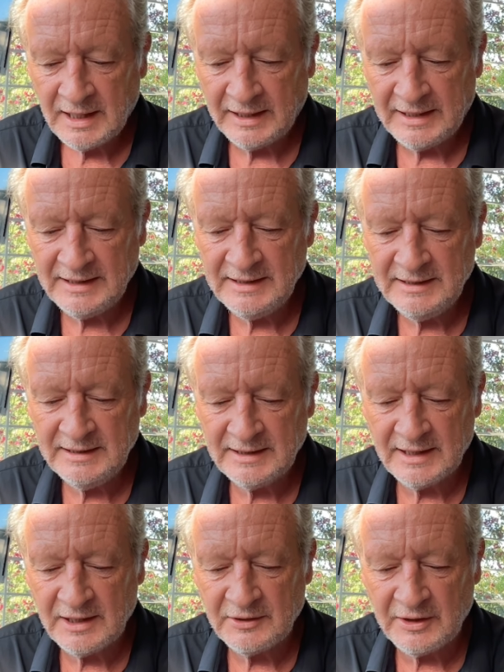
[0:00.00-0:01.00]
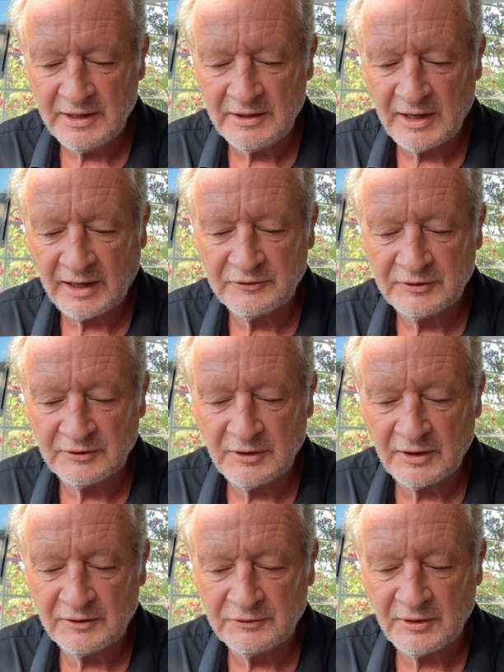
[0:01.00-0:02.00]
He, as,
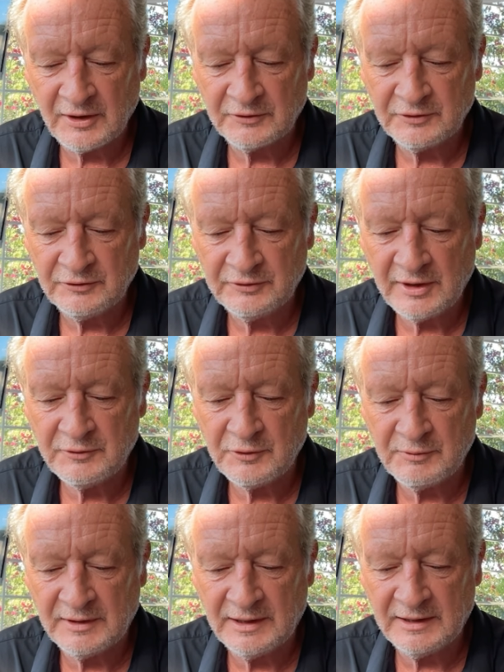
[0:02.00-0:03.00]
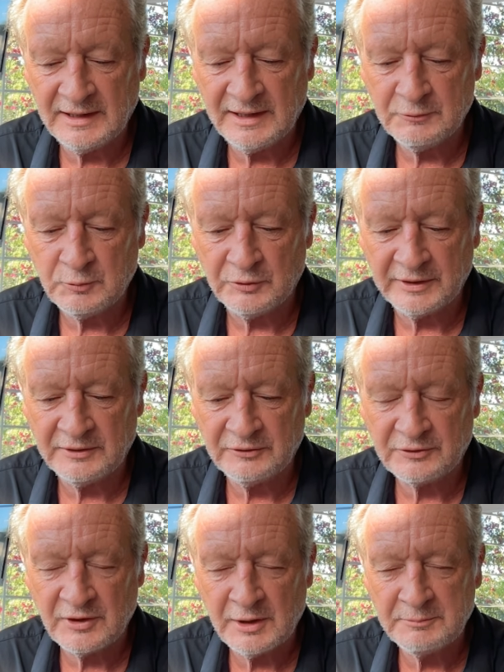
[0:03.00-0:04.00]
as, as you said, led what they
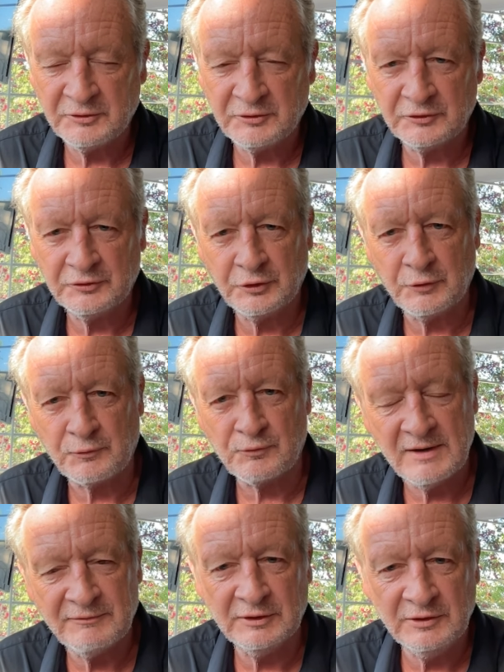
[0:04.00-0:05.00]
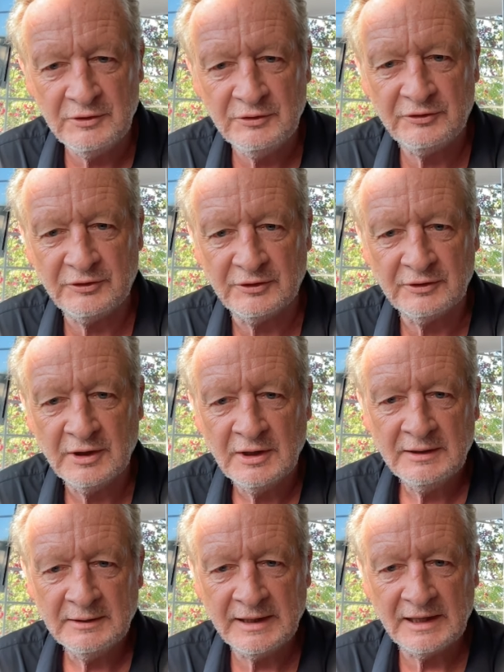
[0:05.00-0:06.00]
described as a sort of revolution,
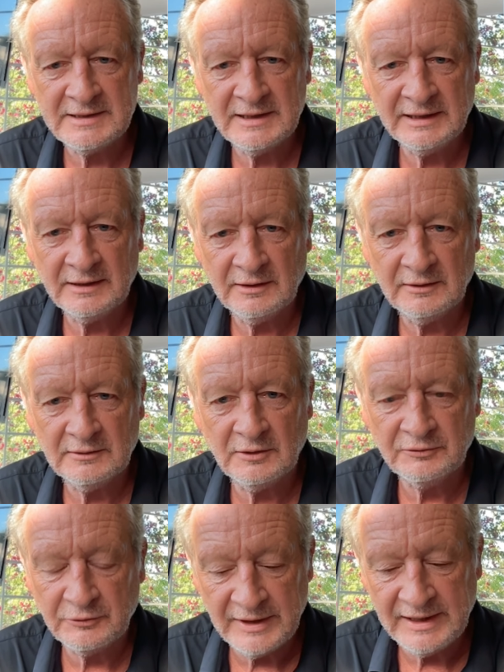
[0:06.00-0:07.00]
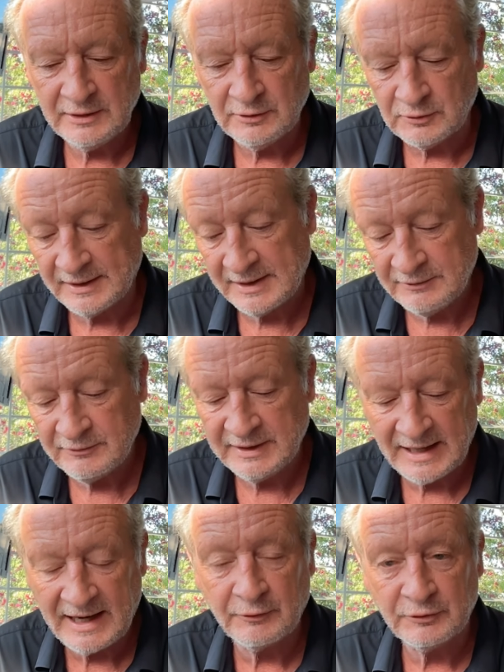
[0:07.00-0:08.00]
getting Henri or
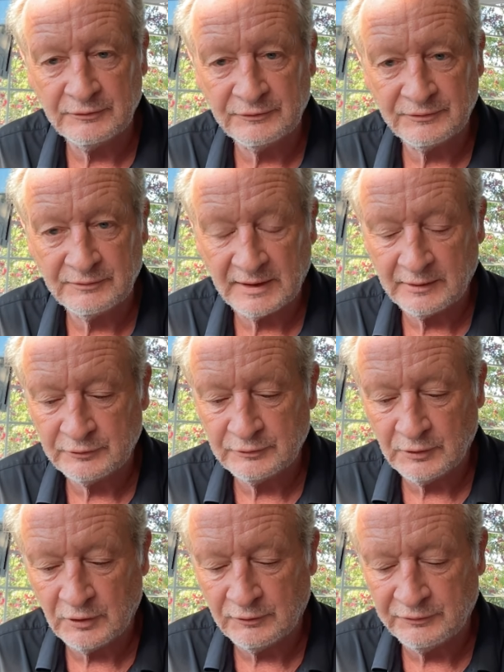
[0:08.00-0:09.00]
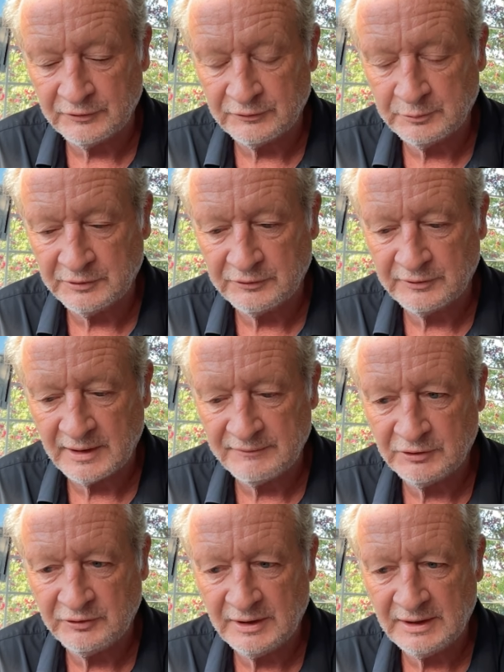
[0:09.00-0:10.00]
Henry out of, out of office, which they've
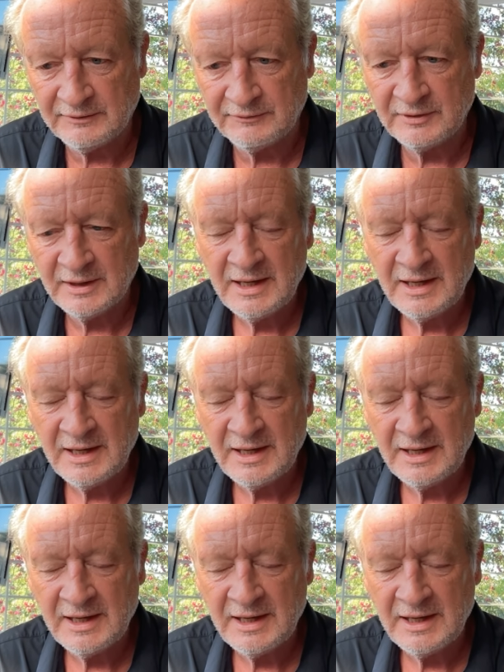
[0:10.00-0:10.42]
achieved.